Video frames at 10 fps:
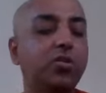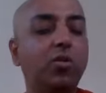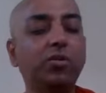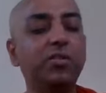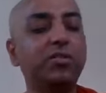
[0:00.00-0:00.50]

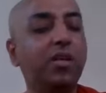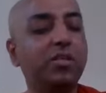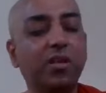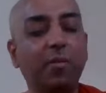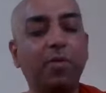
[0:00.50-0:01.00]
All these
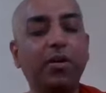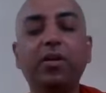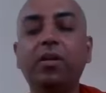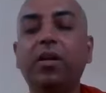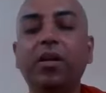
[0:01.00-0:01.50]
things come
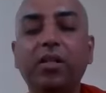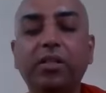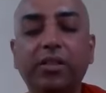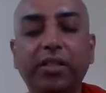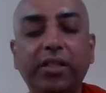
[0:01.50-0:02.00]
under
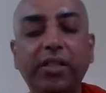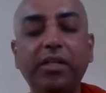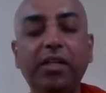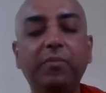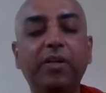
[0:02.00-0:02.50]
the
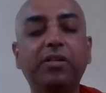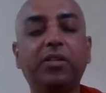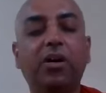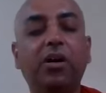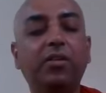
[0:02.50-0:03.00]
heat element
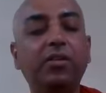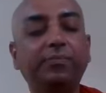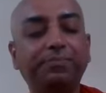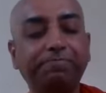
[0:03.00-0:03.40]
or the